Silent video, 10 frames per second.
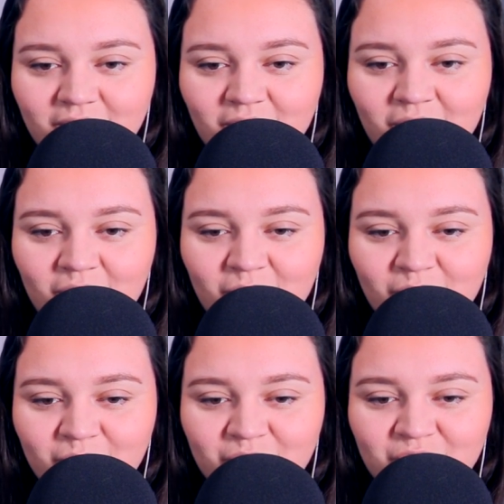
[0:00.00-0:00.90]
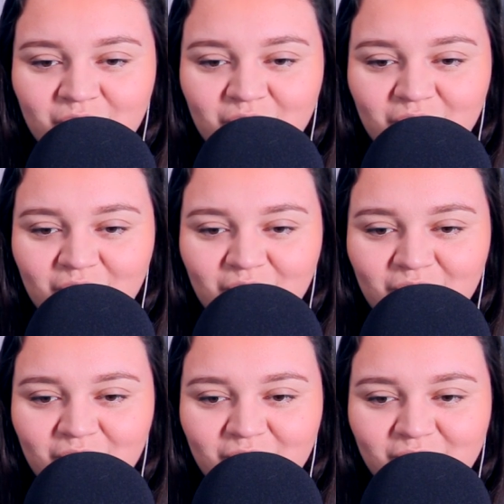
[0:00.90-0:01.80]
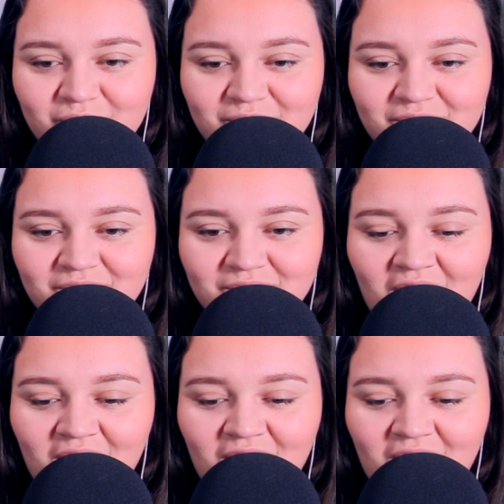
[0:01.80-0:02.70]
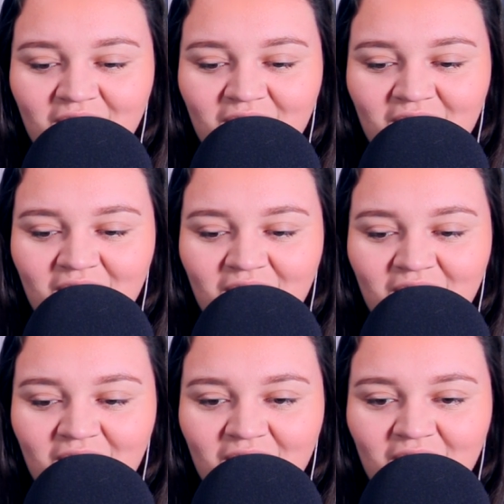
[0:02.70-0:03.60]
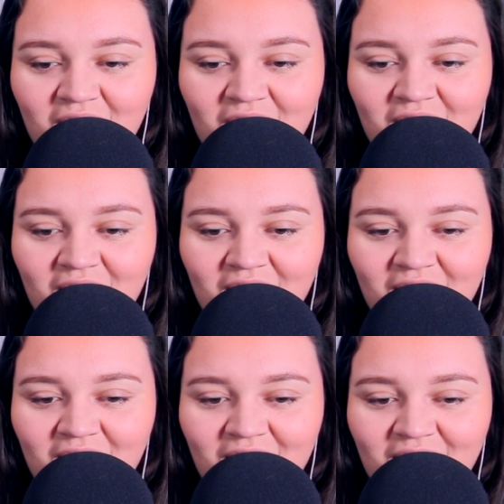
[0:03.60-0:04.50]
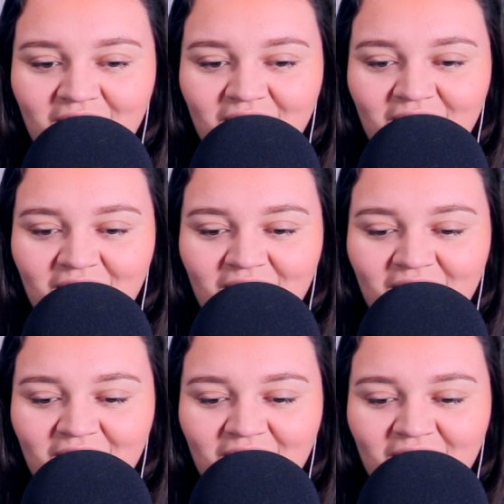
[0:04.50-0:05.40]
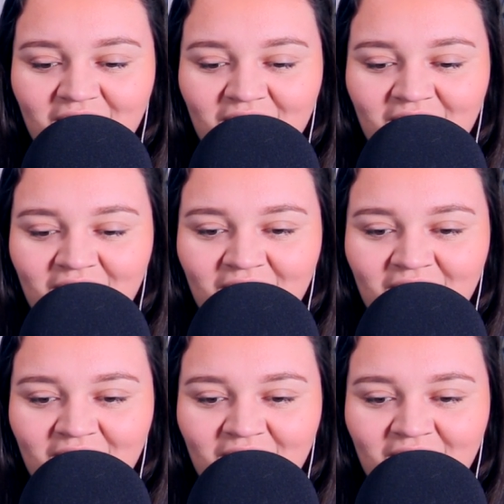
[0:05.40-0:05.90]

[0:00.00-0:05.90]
No words are spoken by the person on screen.